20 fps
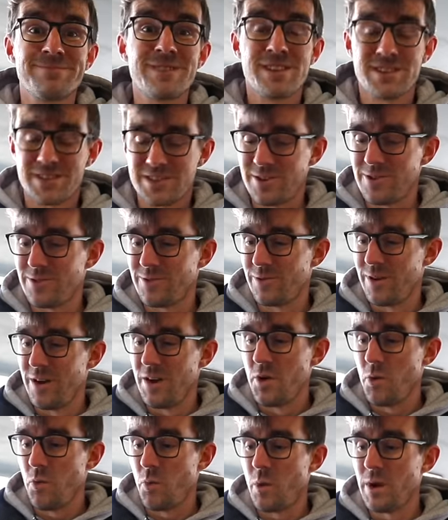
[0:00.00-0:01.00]
So
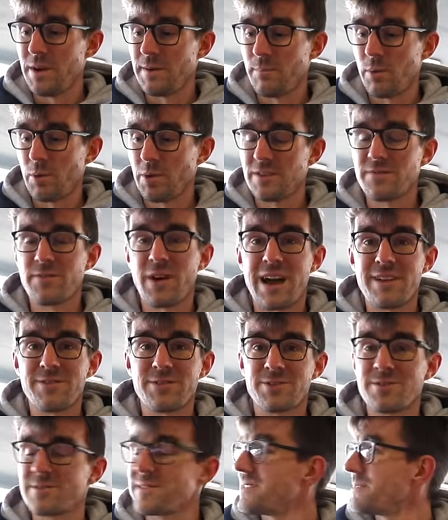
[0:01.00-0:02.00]
1.5
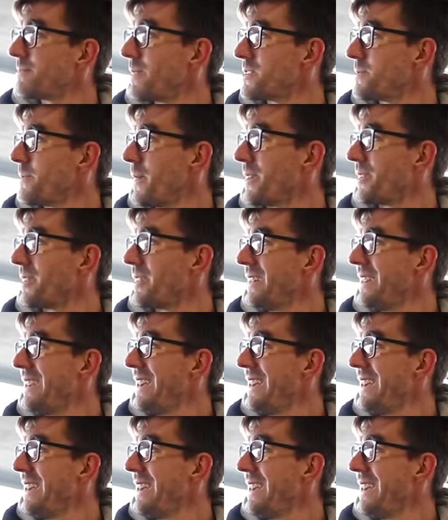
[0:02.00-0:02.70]
euros is much better.